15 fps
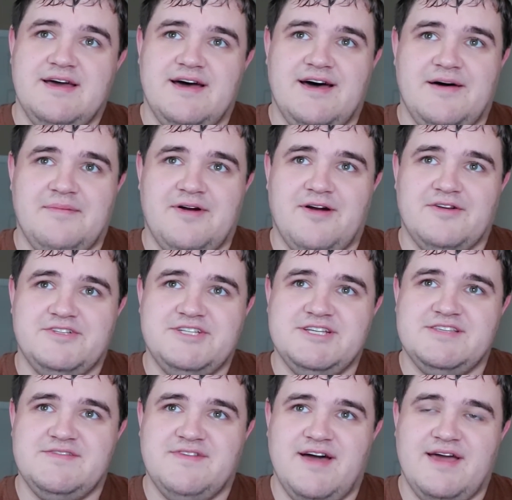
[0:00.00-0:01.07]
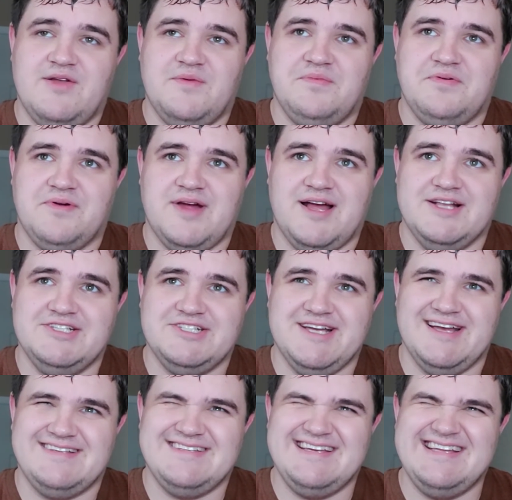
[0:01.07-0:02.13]
Archie's Final
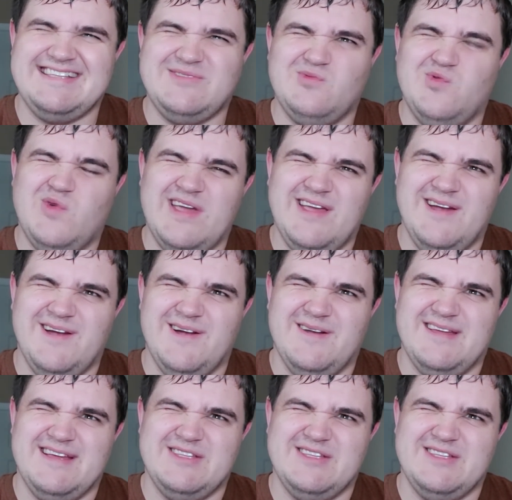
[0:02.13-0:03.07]
Project, it's weird.